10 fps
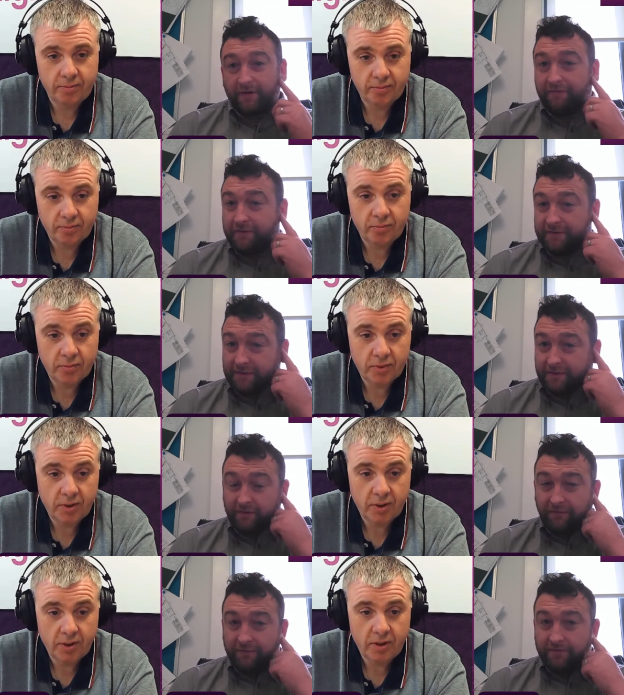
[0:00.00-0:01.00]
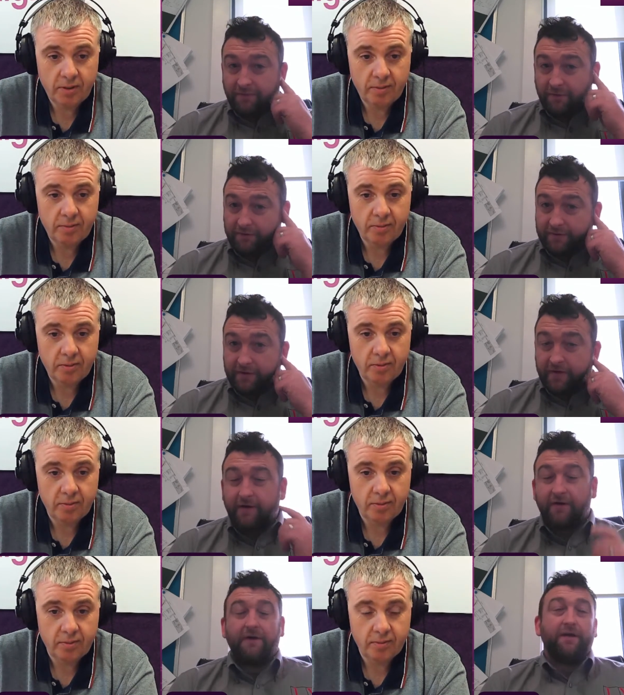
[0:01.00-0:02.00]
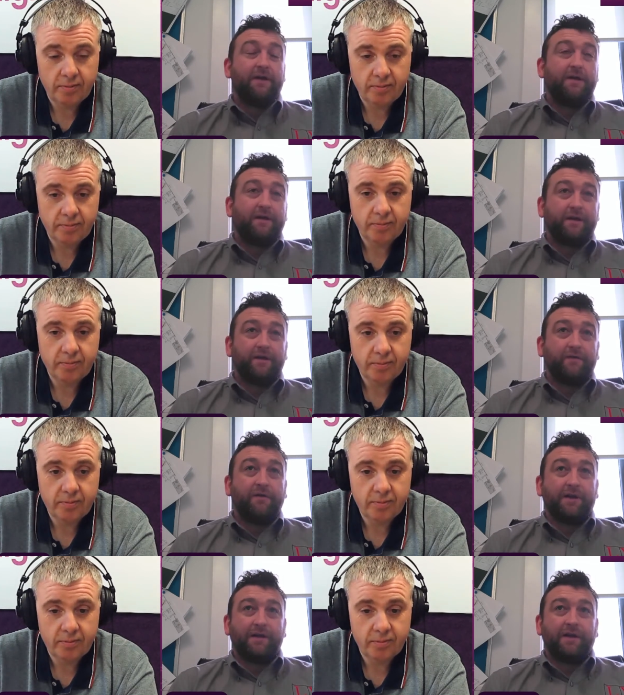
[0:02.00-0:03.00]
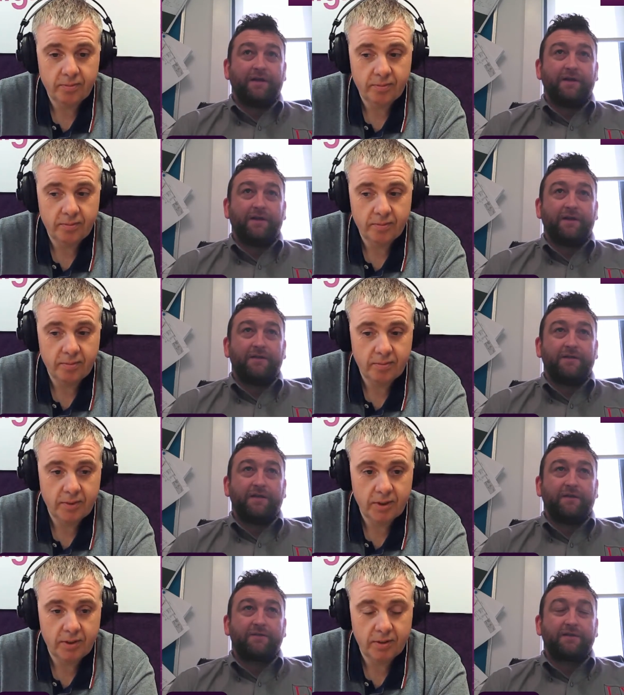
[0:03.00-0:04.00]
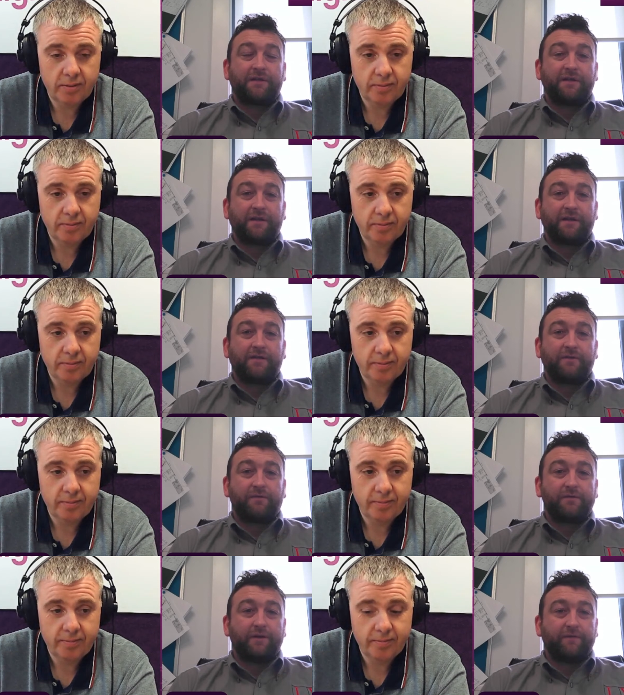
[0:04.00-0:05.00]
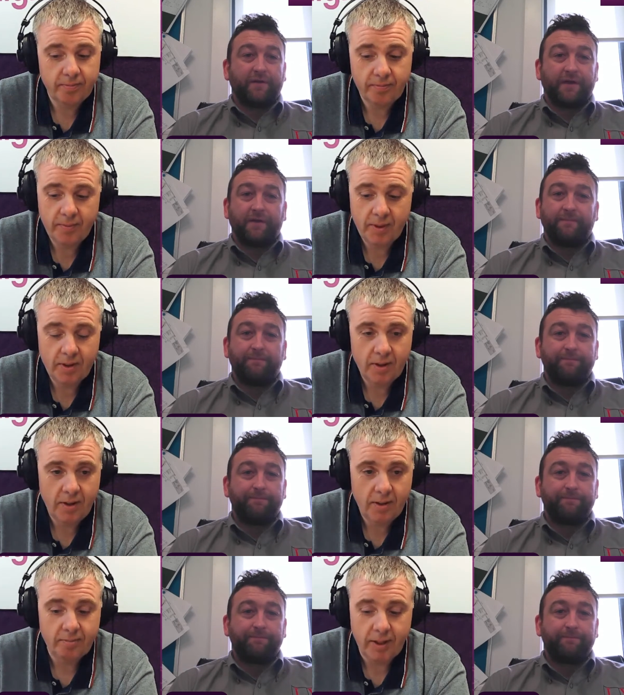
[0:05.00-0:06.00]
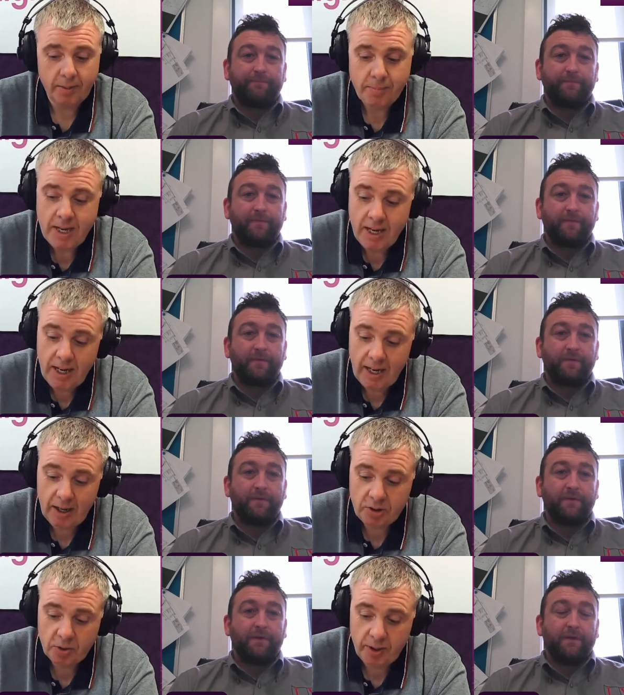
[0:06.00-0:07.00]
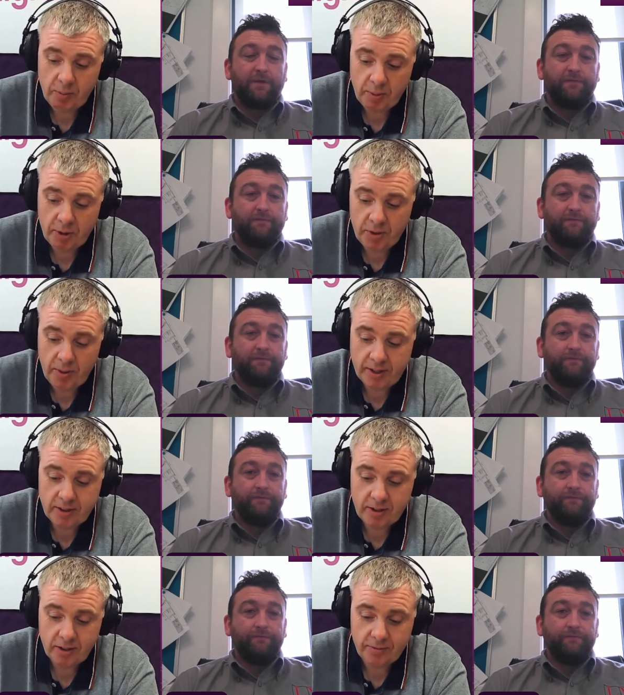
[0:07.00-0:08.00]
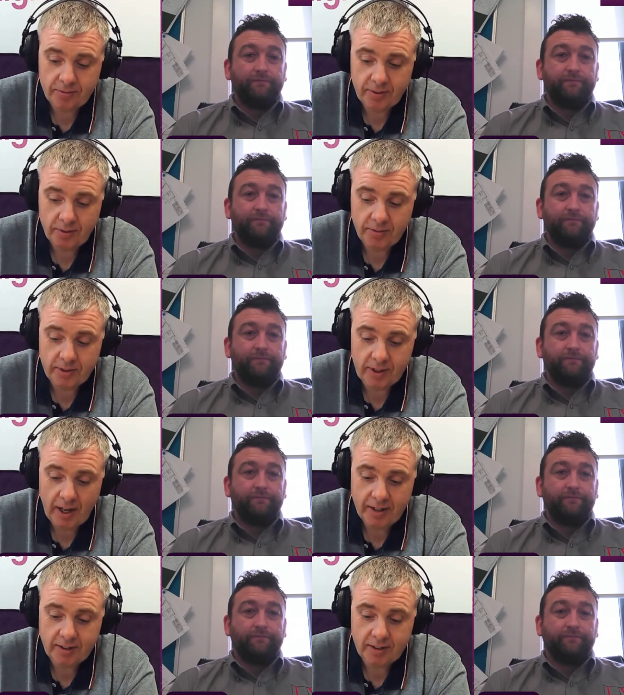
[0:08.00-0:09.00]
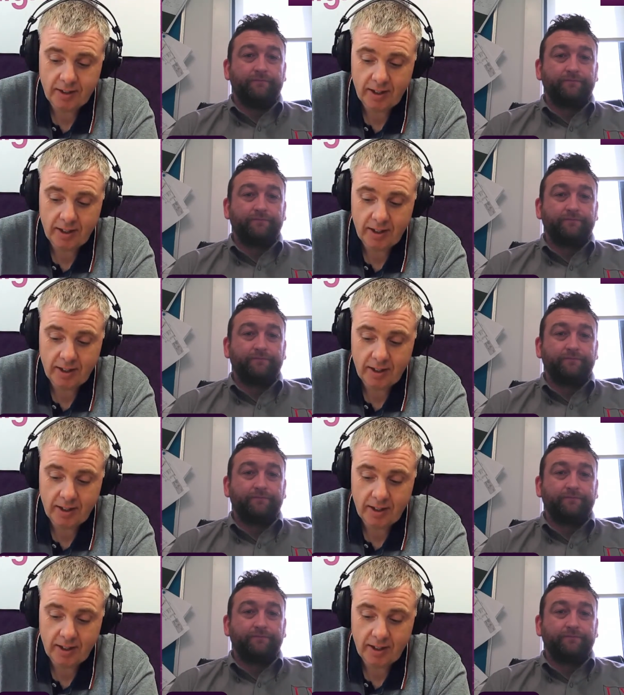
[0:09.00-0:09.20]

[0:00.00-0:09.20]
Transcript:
Speaker 1: physical for a small striker, you know, and uh, he's, he looks like he can get goals in every game.
Speaker 2: Yeah. Uh, so then, what about the rest of of the ties?